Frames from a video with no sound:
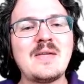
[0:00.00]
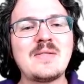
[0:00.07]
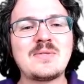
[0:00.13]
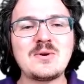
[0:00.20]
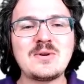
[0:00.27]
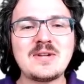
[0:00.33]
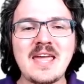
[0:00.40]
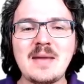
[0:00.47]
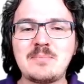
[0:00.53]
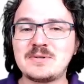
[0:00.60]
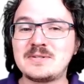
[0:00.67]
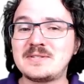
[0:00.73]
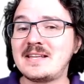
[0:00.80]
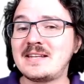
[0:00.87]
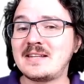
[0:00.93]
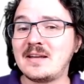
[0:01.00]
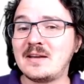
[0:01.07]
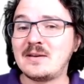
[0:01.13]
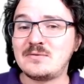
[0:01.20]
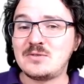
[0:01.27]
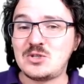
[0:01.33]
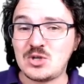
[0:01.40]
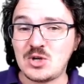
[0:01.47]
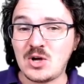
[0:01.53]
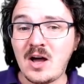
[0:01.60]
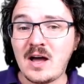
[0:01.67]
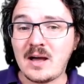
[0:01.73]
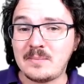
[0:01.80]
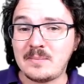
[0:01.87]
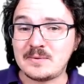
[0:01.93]
38% of
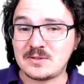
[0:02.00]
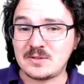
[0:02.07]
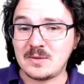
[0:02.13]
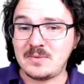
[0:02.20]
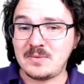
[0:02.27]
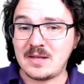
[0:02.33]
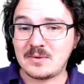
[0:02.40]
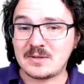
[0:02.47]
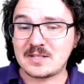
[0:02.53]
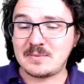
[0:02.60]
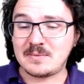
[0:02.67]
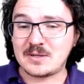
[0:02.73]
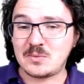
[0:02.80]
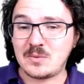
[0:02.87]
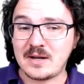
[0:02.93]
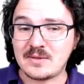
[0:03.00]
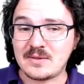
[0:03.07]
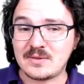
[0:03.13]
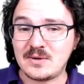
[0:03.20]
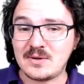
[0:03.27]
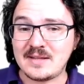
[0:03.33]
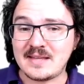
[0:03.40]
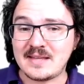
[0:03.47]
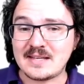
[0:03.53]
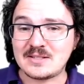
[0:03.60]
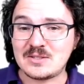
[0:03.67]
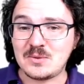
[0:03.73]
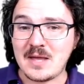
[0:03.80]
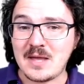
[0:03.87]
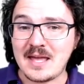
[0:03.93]
jobs could be at risk by 2030 thanks
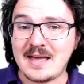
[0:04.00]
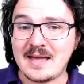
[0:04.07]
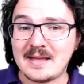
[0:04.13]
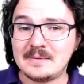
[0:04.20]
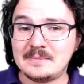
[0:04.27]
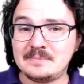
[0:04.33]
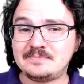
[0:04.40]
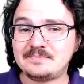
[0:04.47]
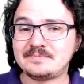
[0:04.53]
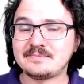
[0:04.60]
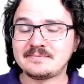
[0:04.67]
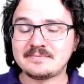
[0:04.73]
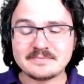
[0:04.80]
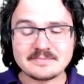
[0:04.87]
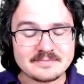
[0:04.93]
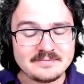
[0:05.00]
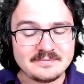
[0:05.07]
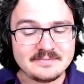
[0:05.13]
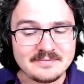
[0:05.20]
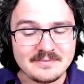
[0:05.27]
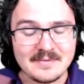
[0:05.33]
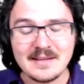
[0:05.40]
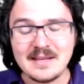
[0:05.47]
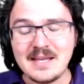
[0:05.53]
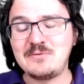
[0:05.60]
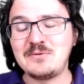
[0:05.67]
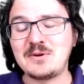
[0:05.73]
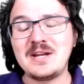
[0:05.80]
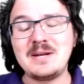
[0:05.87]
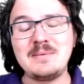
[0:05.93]
to AI. If
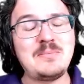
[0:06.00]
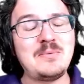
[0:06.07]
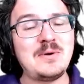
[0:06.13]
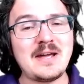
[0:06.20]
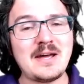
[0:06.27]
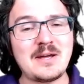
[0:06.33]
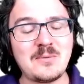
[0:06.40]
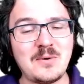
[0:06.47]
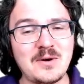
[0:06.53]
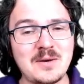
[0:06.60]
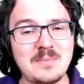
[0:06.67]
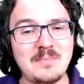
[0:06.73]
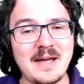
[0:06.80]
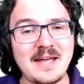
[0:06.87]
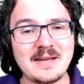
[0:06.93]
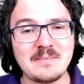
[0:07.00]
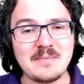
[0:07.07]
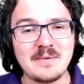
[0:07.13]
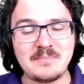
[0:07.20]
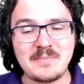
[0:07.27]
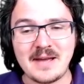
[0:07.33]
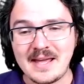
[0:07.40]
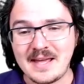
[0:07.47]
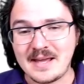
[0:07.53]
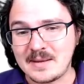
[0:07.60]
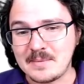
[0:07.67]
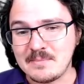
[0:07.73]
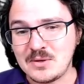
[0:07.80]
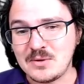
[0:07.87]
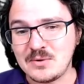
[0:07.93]
you're going to be put out of work by a
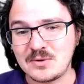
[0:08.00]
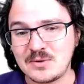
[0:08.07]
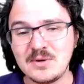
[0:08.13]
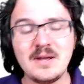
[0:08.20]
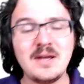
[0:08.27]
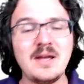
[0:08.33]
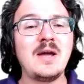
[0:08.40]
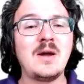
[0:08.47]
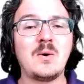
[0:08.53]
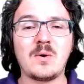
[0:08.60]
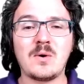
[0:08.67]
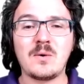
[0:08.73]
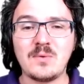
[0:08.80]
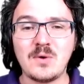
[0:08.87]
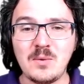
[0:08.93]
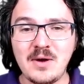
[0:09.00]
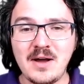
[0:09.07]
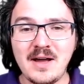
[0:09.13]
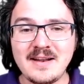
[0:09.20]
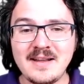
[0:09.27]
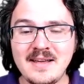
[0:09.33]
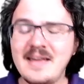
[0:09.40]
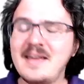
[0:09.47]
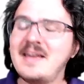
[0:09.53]
computer or a robot,